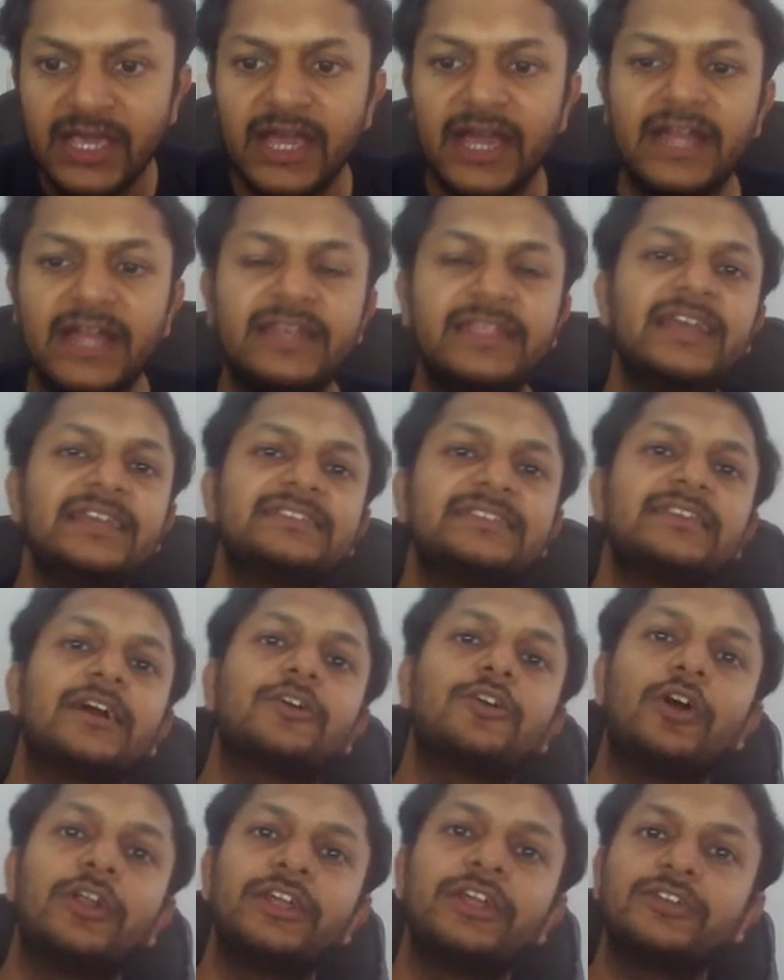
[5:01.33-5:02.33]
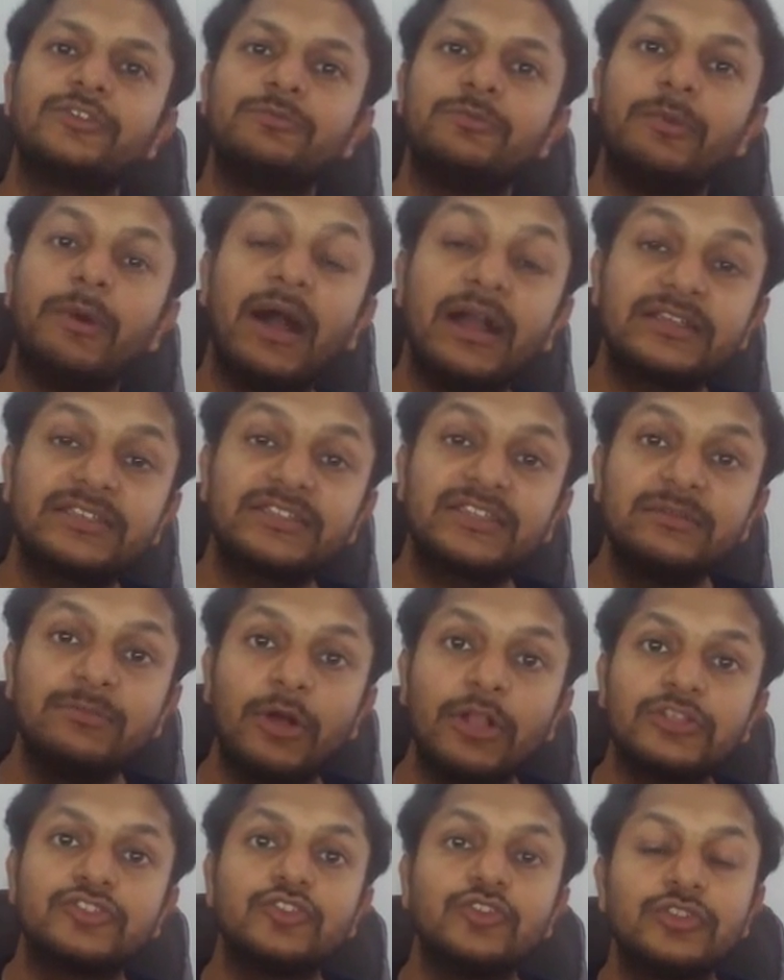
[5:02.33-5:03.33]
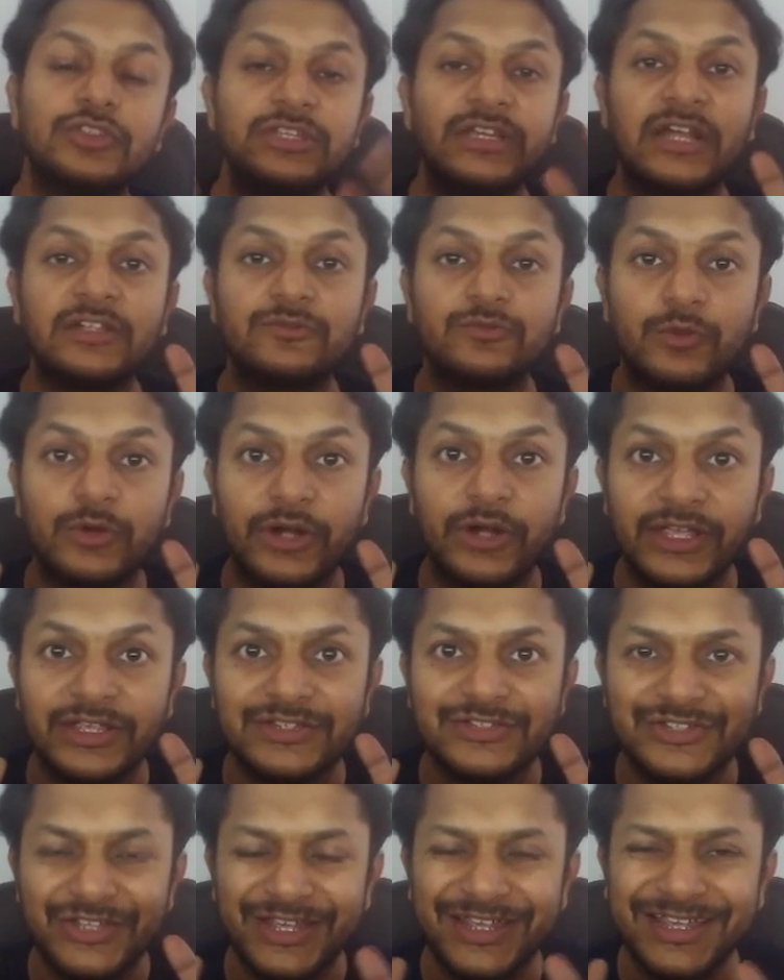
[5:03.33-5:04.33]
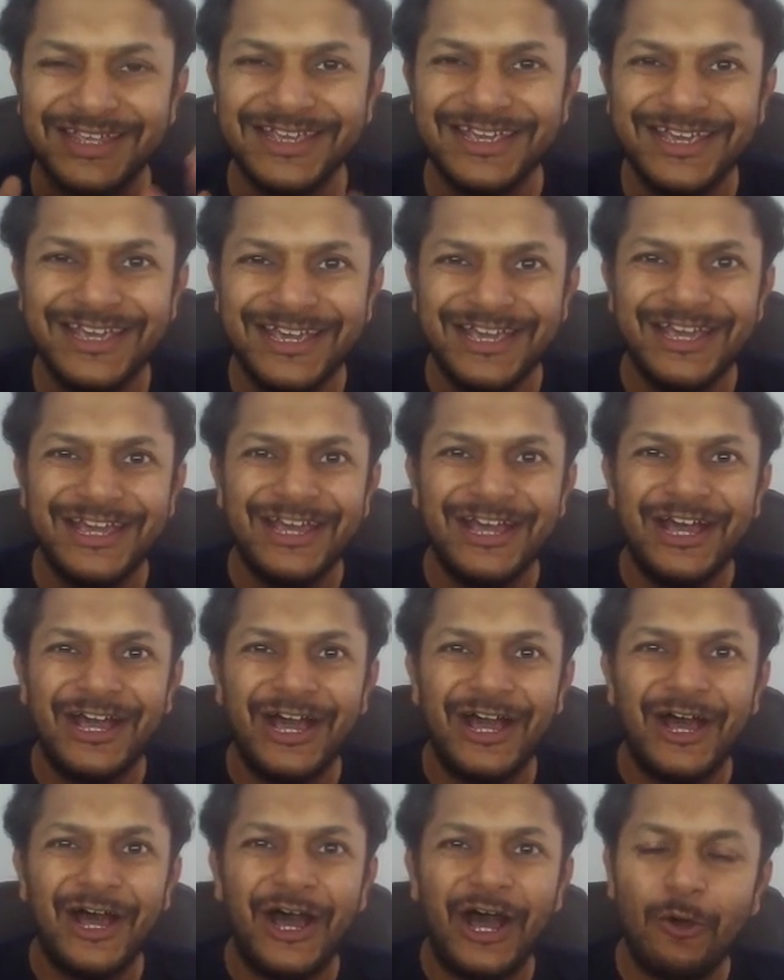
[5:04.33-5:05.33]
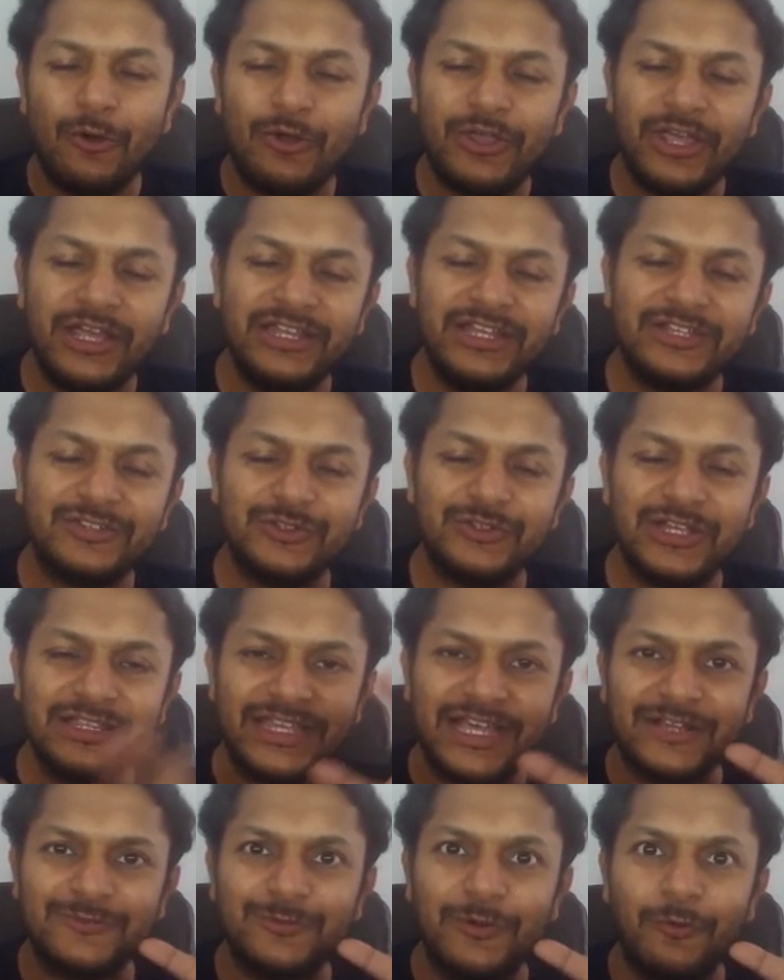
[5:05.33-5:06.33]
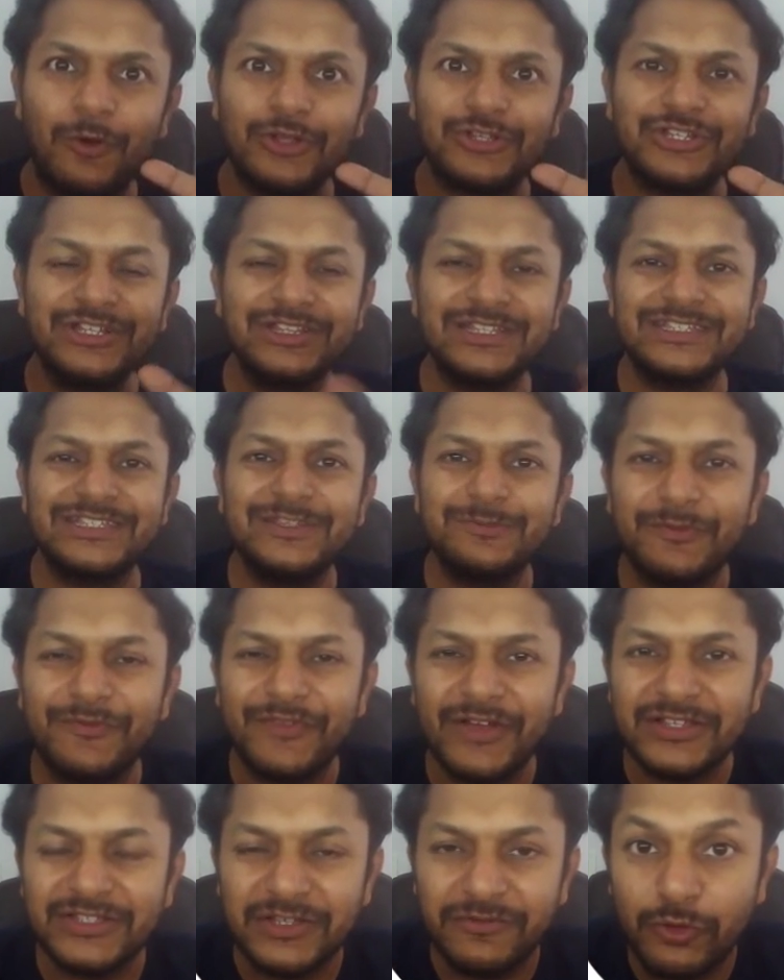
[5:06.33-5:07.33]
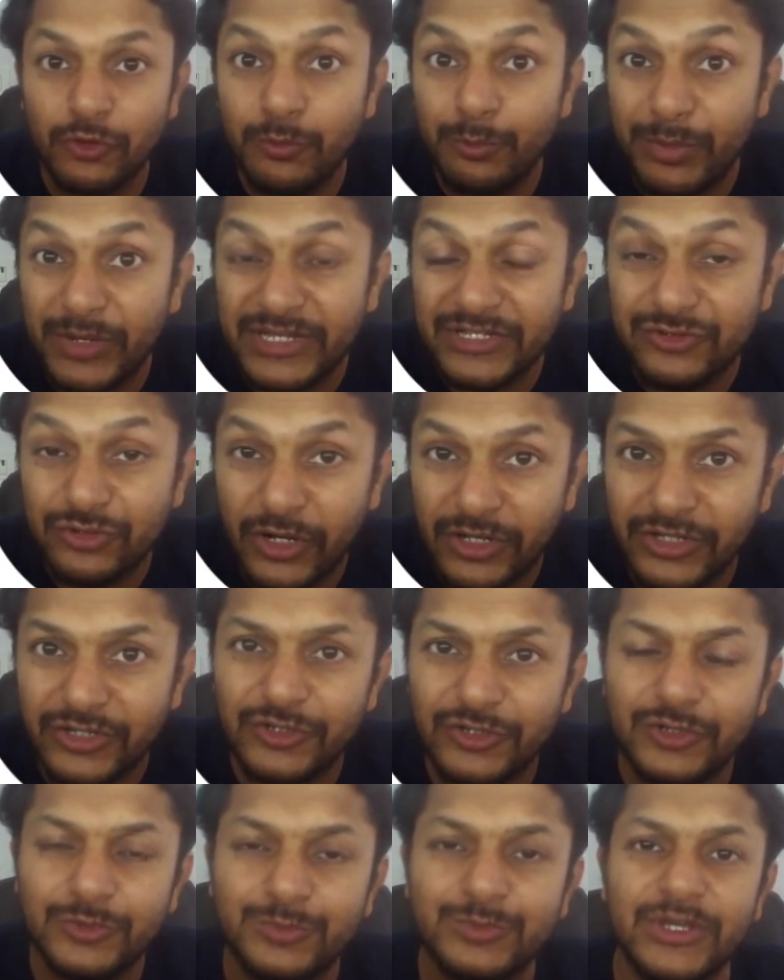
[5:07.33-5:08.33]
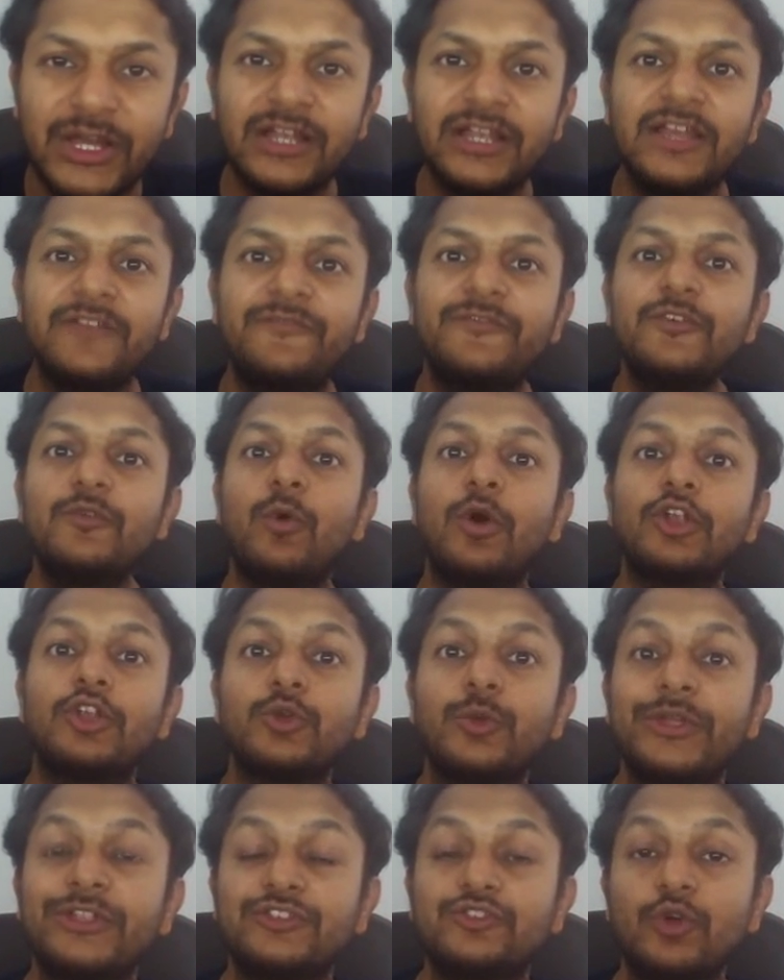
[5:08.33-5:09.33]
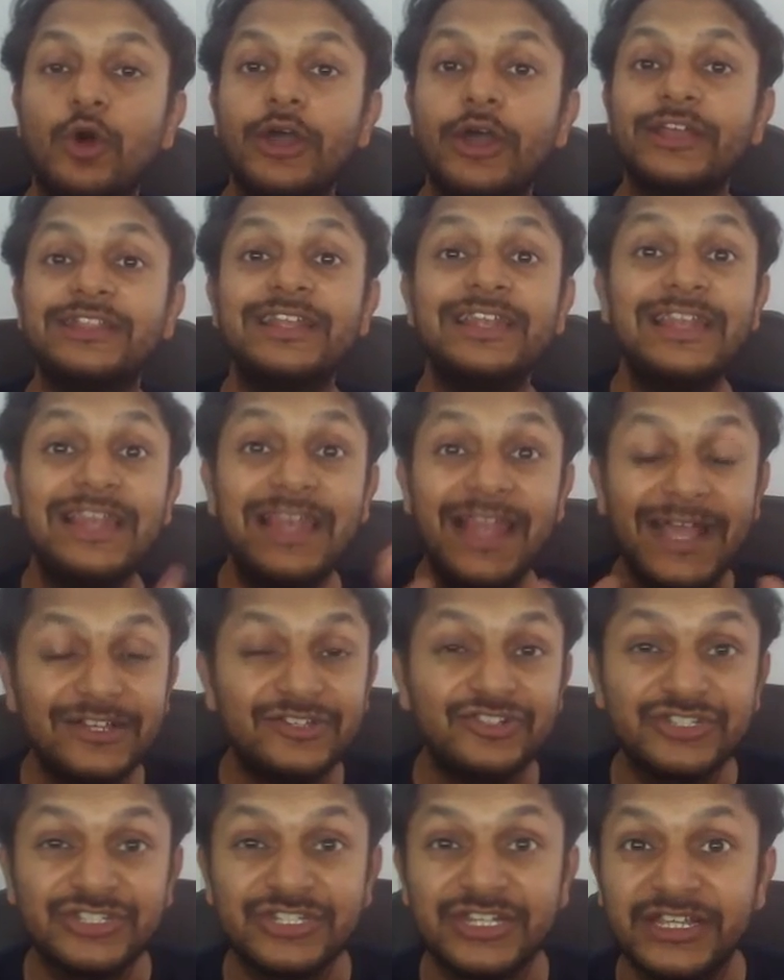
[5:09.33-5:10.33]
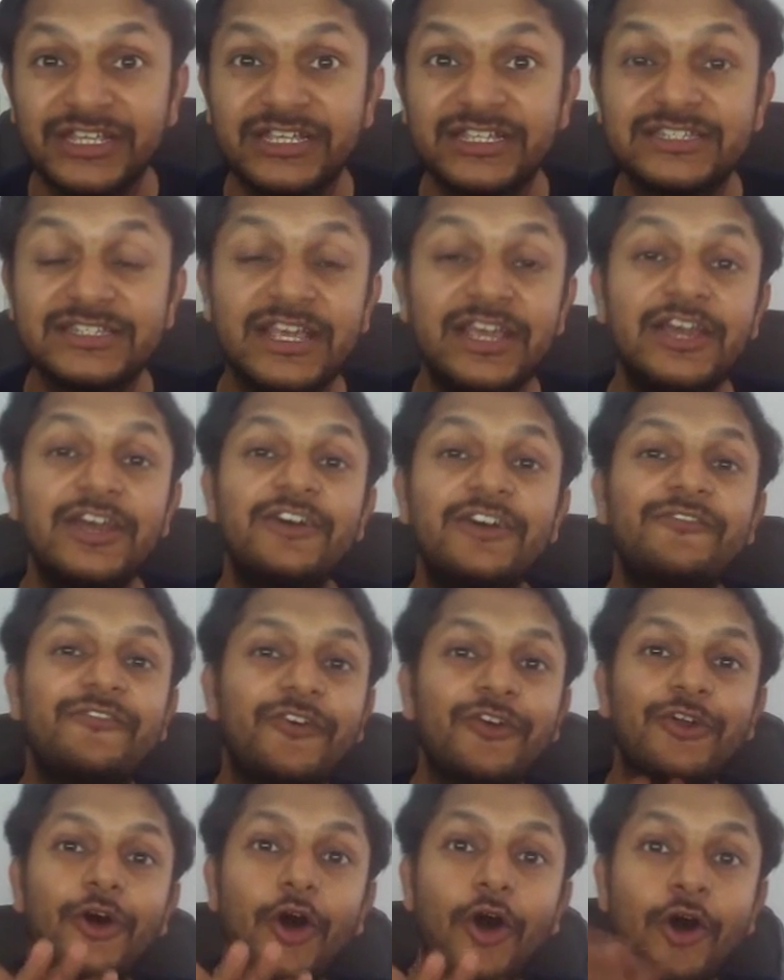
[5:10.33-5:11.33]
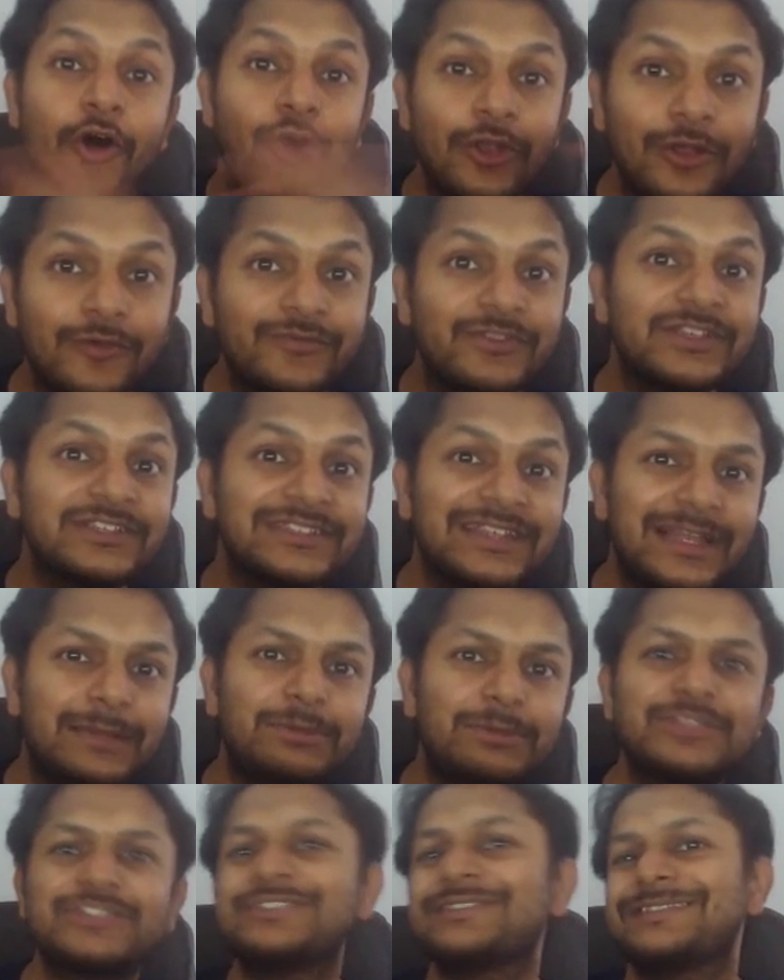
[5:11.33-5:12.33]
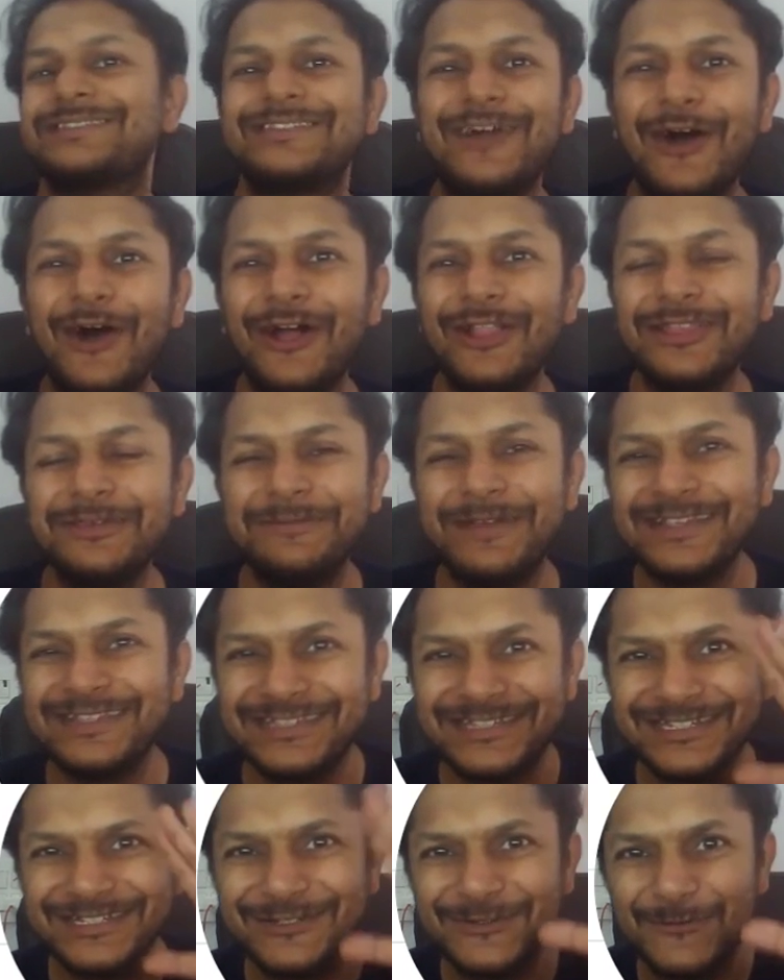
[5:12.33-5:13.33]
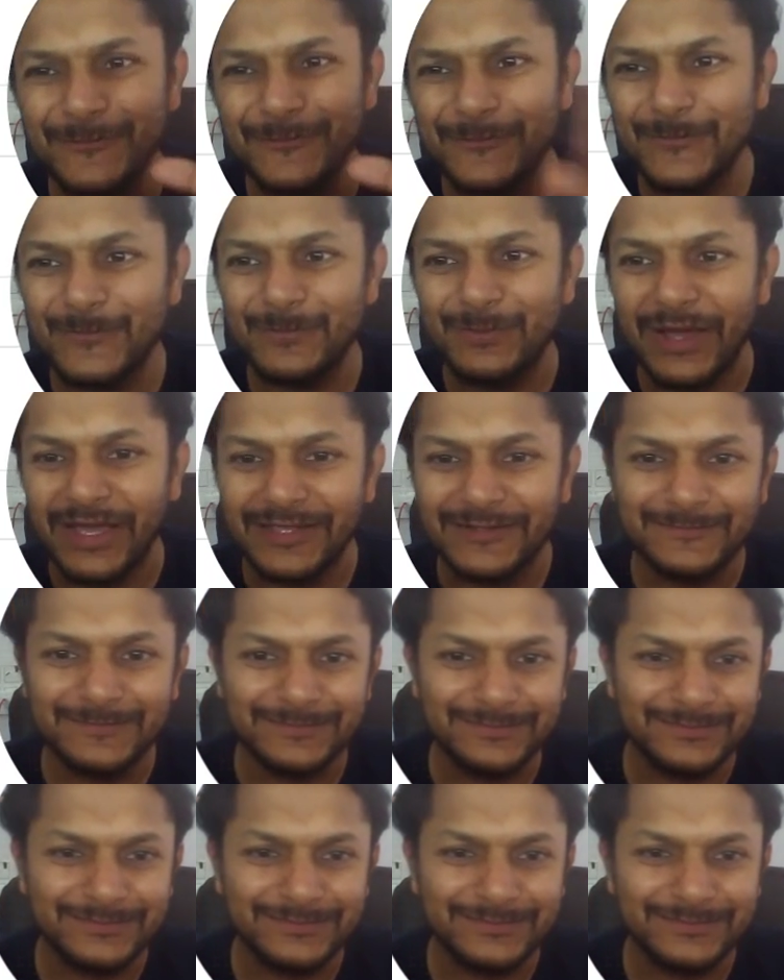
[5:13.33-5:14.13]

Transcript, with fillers: And yes, according to mark scheme also, the answer is D. Okay, dear students, thanks for watching. This is Professor Varun. Please join the YouTube channel if you want to enjoy the lecture series for all of the syllabus. All the best. Bye.